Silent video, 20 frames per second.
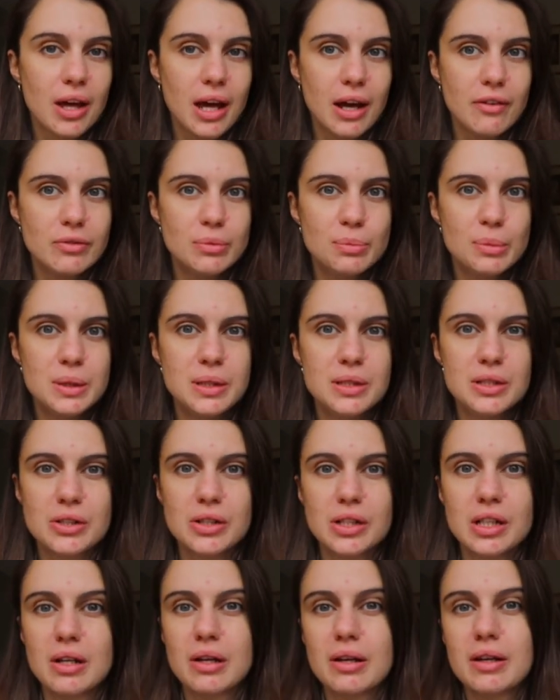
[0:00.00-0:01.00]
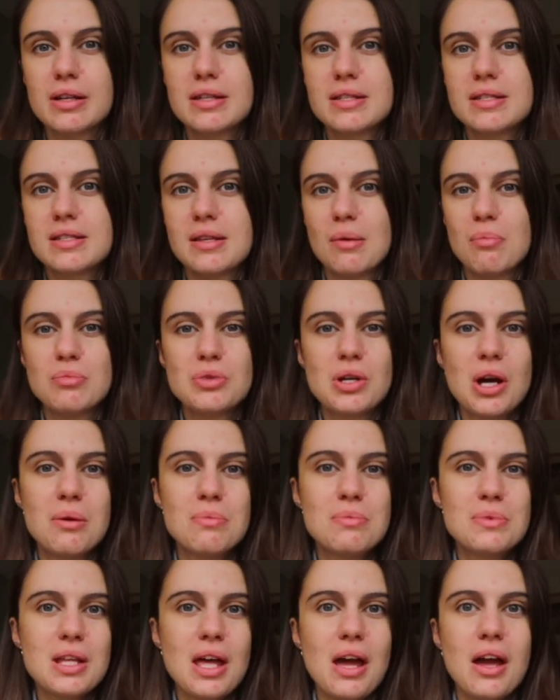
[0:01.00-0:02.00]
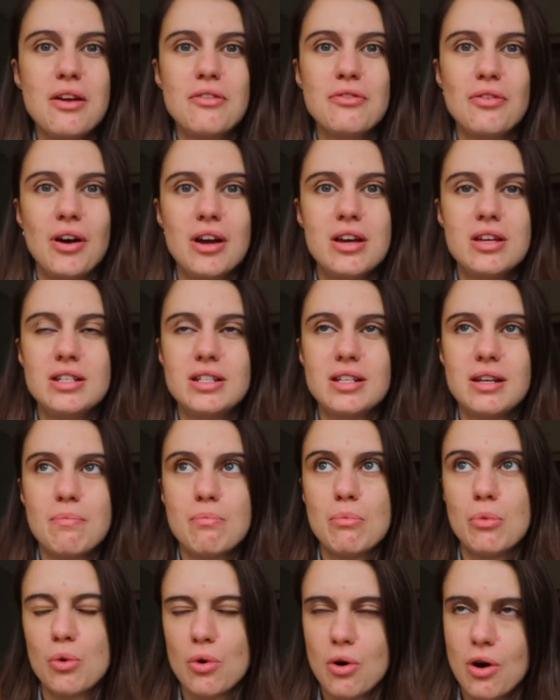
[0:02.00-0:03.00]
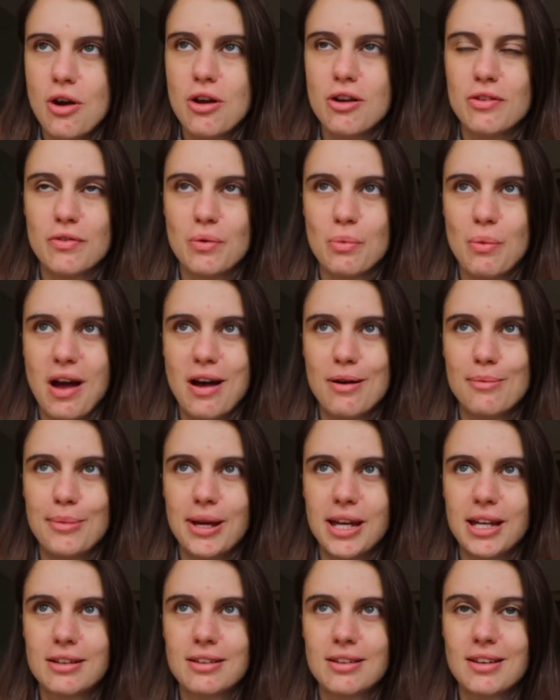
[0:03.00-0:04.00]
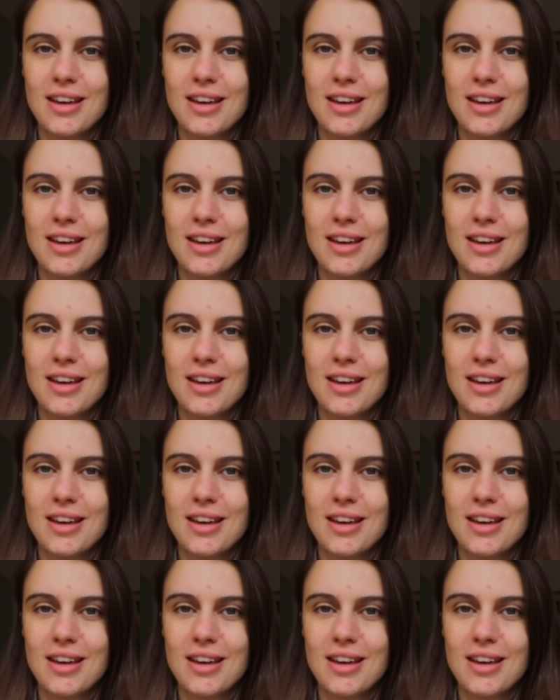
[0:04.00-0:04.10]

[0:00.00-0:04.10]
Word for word: I haven't been doing it because sometimes I find it more overwhelming.